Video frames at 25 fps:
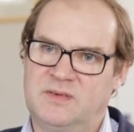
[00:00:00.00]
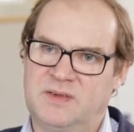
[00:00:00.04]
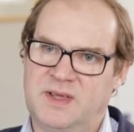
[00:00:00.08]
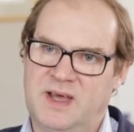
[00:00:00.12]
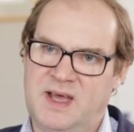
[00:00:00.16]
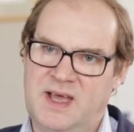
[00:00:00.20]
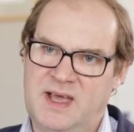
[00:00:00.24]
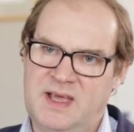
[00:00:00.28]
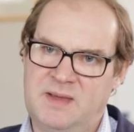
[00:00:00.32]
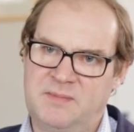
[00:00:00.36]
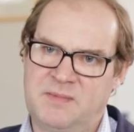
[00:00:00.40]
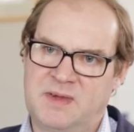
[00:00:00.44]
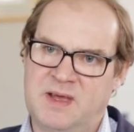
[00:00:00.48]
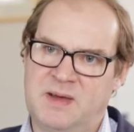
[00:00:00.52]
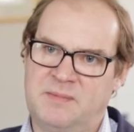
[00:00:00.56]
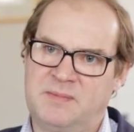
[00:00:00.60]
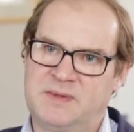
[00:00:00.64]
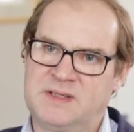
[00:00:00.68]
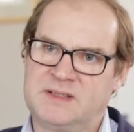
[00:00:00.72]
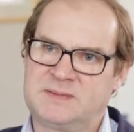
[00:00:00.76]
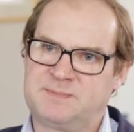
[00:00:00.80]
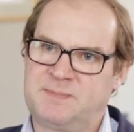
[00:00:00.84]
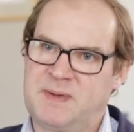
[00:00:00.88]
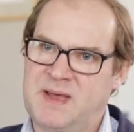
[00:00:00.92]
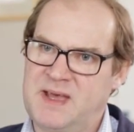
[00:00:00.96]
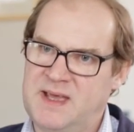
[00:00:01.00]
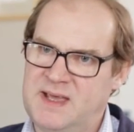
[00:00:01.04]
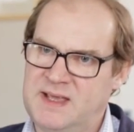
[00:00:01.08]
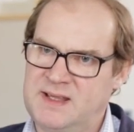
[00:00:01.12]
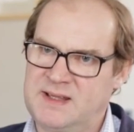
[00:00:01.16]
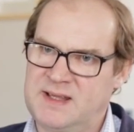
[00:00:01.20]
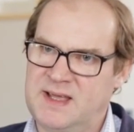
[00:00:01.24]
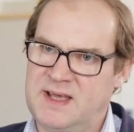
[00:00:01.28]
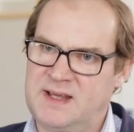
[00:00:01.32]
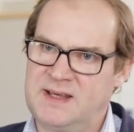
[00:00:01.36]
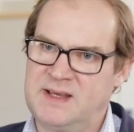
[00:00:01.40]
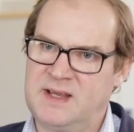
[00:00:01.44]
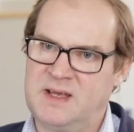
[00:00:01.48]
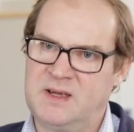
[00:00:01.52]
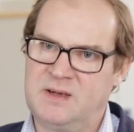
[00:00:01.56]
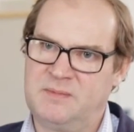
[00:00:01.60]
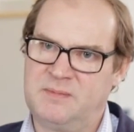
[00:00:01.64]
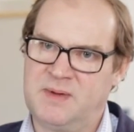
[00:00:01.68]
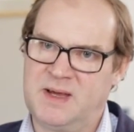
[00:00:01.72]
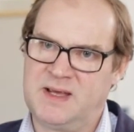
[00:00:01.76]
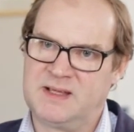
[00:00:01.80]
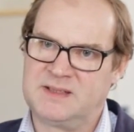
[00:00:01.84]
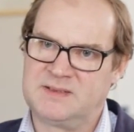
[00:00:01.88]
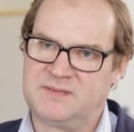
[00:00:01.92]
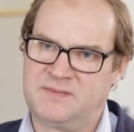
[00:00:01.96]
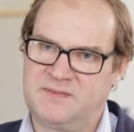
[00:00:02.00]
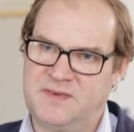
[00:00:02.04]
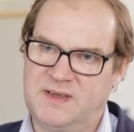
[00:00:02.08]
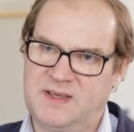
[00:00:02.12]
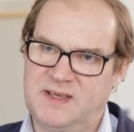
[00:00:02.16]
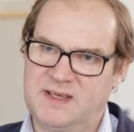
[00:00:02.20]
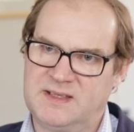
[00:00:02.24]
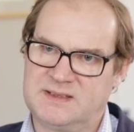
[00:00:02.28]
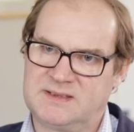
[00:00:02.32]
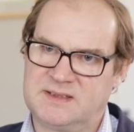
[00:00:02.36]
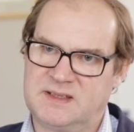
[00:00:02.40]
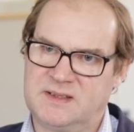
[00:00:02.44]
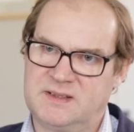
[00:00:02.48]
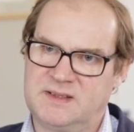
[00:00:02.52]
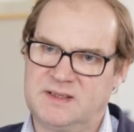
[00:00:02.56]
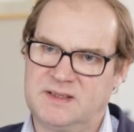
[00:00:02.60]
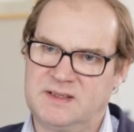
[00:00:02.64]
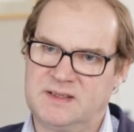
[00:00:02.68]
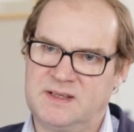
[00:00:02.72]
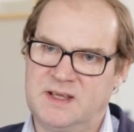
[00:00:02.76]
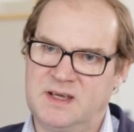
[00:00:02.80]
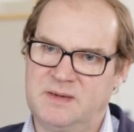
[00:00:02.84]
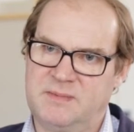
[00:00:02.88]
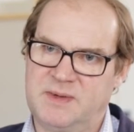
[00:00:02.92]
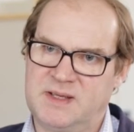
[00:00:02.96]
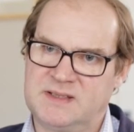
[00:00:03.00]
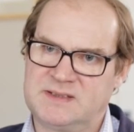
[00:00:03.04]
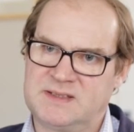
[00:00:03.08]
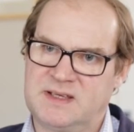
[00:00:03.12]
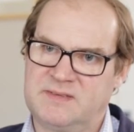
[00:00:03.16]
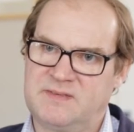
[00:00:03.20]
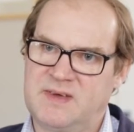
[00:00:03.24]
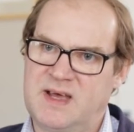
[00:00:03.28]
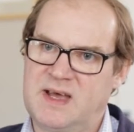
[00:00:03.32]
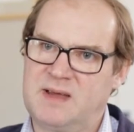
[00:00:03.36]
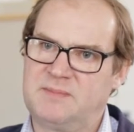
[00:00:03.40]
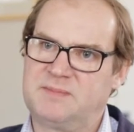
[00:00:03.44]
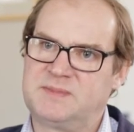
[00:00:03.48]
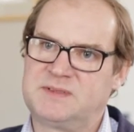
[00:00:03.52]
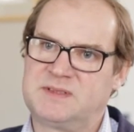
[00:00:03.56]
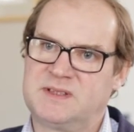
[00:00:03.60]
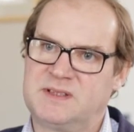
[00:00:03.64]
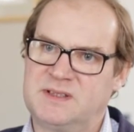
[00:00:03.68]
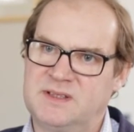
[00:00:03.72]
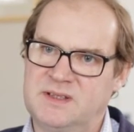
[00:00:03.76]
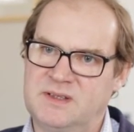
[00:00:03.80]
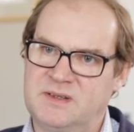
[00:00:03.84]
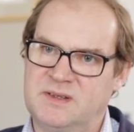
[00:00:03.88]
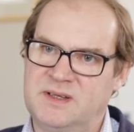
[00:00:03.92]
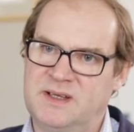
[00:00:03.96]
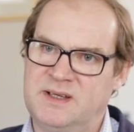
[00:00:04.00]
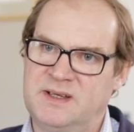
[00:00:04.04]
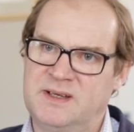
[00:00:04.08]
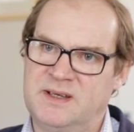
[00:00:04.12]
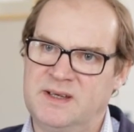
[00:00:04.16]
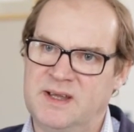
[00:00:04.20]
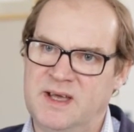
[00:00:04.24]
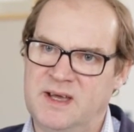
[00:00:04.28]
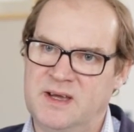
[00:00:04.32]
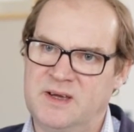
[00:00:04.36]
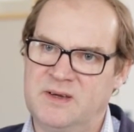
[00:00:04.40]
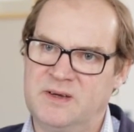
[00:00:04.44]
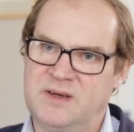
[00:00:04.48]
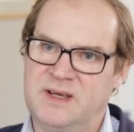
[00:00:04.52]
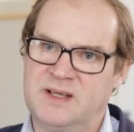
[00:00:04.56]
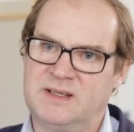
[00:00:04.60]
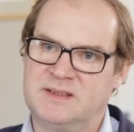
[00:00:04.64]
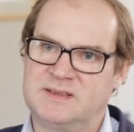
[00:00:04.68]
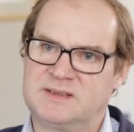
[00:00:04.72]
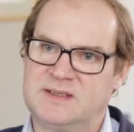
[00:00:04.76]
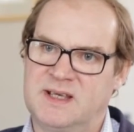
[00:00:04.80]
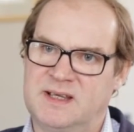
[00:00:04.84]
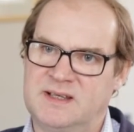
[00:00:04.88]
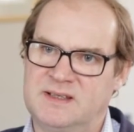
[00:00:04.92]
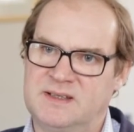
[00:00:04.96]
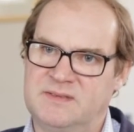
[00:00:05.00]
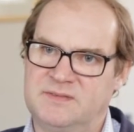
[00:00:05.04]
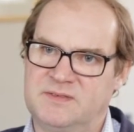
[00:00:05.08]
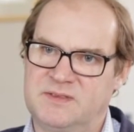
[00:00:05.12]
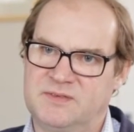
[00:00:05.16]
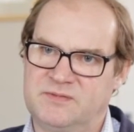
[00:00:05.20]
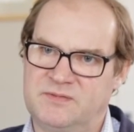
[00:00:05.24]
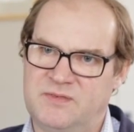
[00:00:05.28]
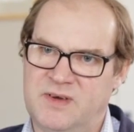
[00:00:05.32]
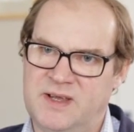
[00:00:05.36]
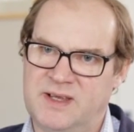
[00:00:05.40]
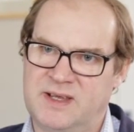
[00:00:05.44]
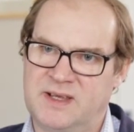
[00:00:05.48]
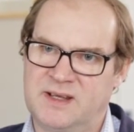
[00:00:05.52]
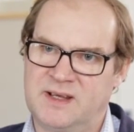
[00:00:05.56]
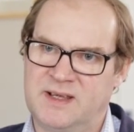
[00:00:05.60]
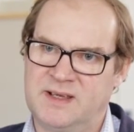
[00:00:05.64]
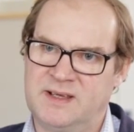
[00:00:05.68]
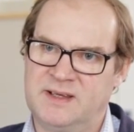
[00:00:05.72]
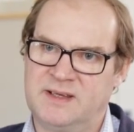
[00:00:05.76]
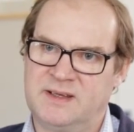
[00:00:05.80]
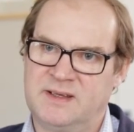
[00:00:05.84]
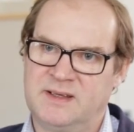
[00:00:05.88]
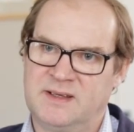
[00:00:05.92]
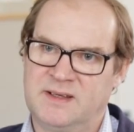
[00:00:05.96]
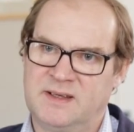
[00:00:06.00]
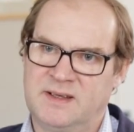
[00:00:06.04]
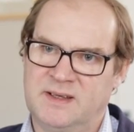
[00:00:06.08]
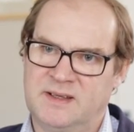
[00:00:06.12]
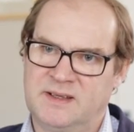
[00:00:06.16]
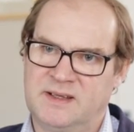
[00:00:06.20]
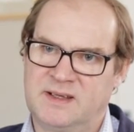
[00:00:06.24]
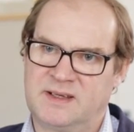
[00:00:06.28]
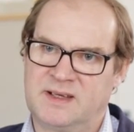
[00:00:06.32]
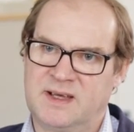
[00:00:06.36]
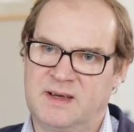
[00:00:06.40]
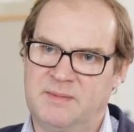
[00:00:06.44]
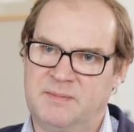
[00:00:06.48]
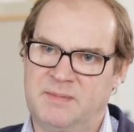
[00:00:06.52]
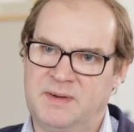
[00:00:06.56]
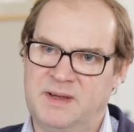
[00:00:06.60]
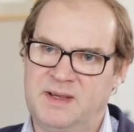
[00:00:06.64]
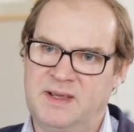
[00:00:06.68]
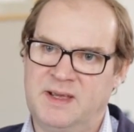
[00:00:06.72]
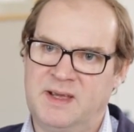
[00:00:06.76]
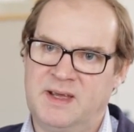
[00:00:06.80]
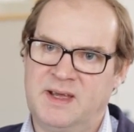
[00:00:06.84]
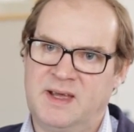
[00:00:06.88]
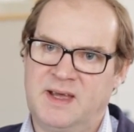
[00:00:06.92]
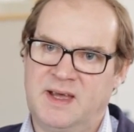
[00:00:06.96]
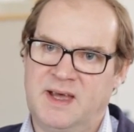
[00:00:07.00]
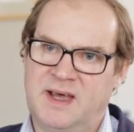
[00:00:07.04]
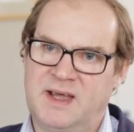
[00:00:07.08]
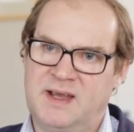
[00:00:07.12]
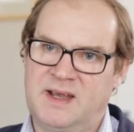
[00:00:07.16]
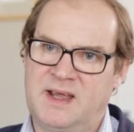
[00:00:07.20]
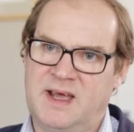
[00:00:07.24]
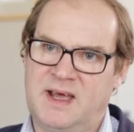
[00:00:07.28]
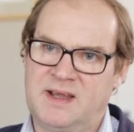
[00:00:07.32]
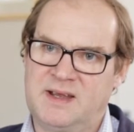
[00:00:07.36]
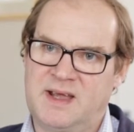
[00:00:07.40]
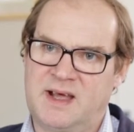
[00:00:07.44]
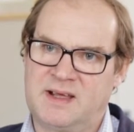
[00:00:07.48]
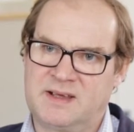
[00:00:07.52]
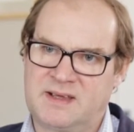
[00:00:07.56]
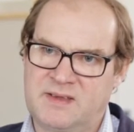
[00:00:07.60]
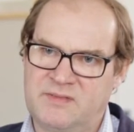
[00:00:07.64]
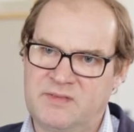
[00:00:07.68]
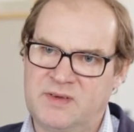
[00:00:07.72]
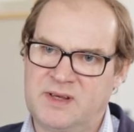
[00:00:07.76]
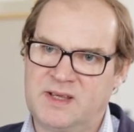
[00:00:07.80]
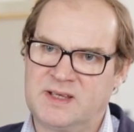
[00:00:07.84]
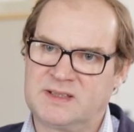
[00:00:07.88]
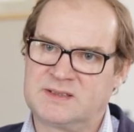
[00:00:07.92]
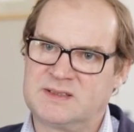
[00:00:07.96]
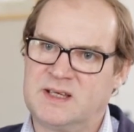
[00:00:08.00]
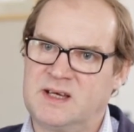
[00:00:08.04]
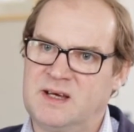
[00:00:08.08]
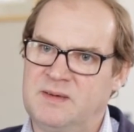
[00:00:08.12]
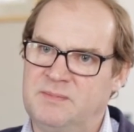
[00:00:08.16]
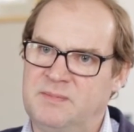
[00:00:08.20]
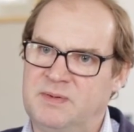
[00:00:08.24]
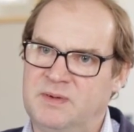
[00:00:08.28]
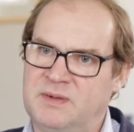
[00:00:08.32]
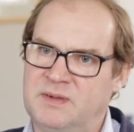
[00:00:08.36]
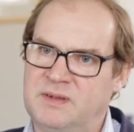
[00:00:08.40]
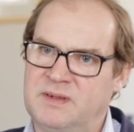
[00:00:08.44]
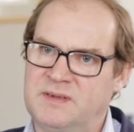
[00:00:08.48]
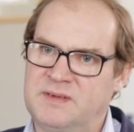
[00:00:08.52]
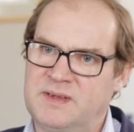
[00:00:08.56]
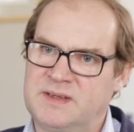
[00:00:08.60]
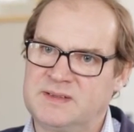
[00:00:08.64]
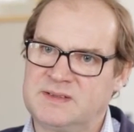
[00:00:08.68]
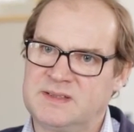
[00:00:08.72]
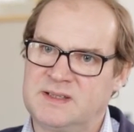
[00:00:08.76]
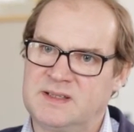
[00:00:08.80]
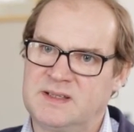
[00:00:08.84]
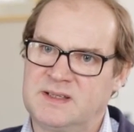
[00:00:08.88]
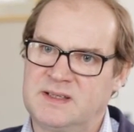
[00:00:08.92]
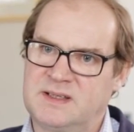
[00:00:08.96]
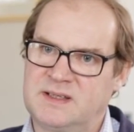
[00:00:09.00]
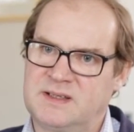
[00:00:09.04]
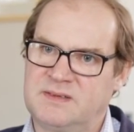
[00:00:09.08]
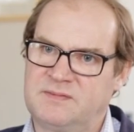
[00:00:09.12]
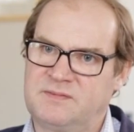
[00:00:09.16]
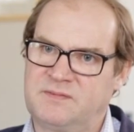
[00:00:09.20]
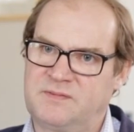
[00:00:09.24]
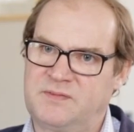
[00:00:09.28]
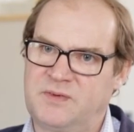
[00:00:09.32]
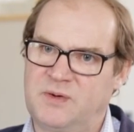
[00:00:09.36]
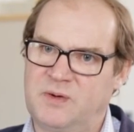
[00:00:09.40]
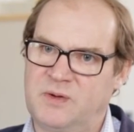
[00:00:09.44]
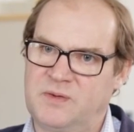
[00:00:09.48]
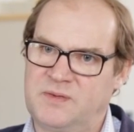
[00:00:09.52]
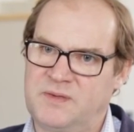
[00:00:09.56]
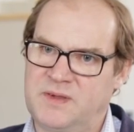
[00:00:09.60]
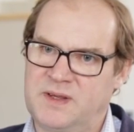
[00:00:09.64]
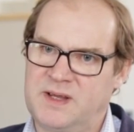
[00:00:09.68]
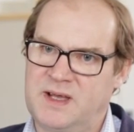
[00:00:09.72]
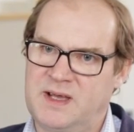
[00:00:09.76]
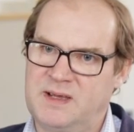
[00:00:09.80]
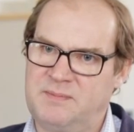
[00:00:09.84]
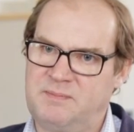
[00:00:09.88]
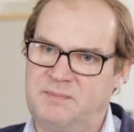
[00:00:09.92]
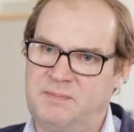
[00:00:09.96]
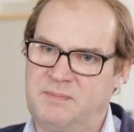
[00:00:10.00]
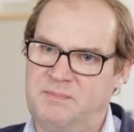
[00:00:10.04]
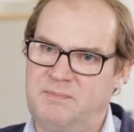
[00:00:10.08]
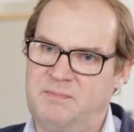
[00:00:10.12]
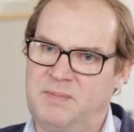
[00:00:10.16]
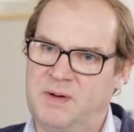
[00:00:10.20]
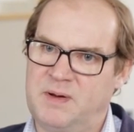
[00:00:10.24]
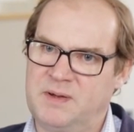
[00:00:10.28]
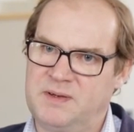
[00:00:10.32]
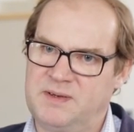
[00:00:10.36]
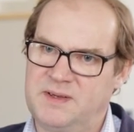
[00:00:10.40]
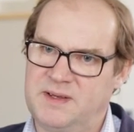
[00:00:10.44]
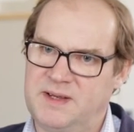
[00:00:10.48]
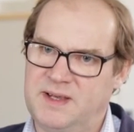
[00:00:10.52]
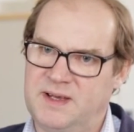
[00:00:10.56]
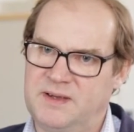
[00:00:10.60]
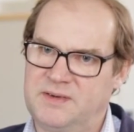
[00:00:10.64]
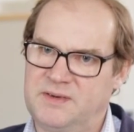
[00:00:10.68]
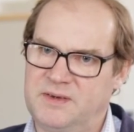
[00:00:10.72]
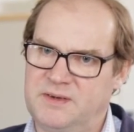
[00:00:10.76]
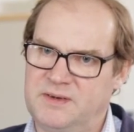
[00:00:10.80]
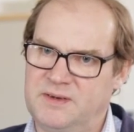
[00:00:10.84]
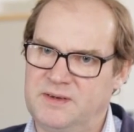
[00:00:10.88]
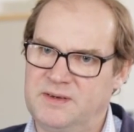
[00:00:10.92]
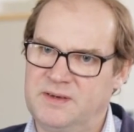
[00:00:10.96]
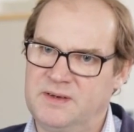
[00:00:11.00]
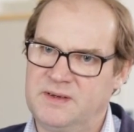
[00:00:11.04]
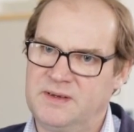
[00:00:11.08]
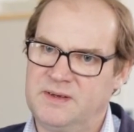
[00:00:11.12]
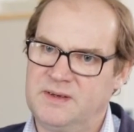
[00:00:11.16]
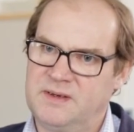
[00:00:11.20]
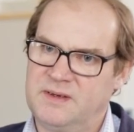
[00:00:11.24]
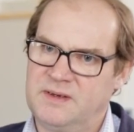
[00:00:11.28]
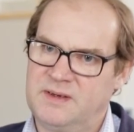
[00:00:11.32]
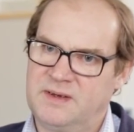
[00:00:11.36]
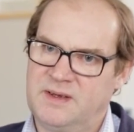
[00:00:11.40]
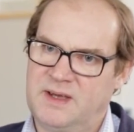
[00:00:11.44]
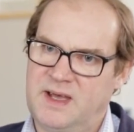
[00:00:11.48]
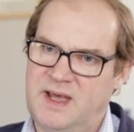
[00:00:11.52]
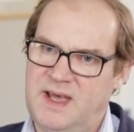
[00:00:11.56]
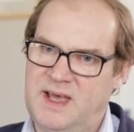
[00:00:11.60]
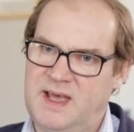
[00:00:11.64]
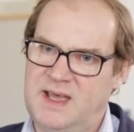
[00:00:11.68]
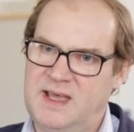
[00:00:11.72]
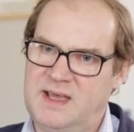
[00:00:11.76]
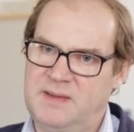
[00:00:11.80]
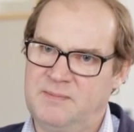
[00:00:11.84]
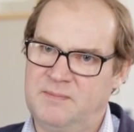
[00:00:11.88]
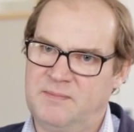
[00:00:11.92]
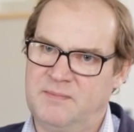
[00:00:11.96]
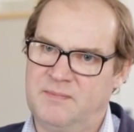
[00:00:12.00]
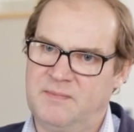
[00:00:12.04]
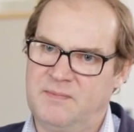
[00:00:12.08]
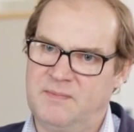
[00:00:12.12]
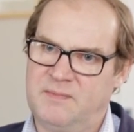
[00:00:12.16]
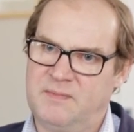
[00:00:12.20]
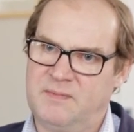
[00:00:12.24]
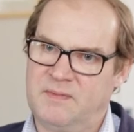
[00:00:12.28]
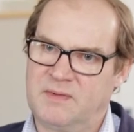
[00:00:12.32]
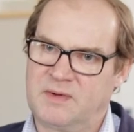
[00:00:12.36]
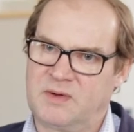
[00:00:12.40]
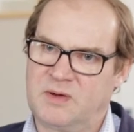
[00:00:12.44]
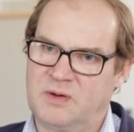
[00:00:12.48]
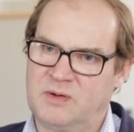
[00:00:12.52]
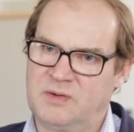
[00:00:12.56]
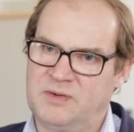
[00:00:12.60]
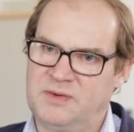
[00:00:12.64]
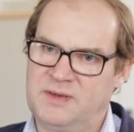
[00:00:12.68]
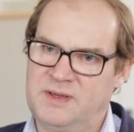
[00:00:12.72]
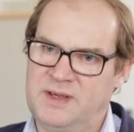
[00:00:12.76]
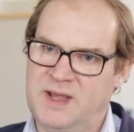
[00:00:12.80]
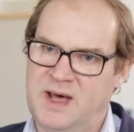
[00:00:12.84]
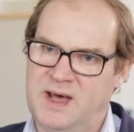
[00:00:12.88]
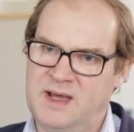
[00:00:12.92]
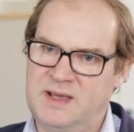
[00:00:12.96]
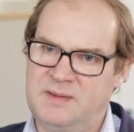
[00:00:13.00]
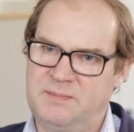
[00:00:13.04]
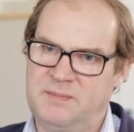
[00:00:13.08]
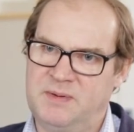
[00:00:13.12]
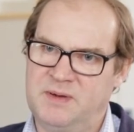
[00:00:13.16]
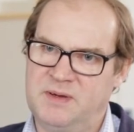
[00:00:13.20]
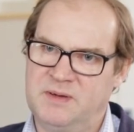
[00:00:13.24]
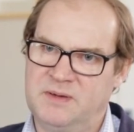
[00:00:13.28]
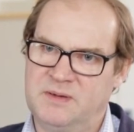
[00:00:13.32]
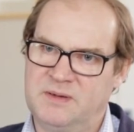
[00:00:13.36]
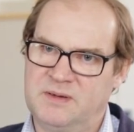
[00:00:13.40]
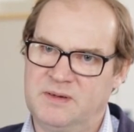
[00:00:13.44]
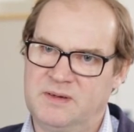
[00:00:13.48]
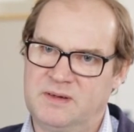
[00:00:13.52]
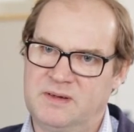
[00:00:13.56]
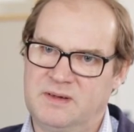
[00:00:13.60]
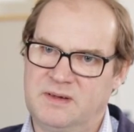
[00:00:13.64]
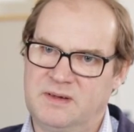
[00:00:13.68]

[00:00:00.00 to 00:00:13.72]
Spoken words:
The AIM companies pay their nomads fees, so the nomads have absolutely no incentive to regulate the company. And I'll give you an example. There's a fraud that I pointed out on AIM called Naibu,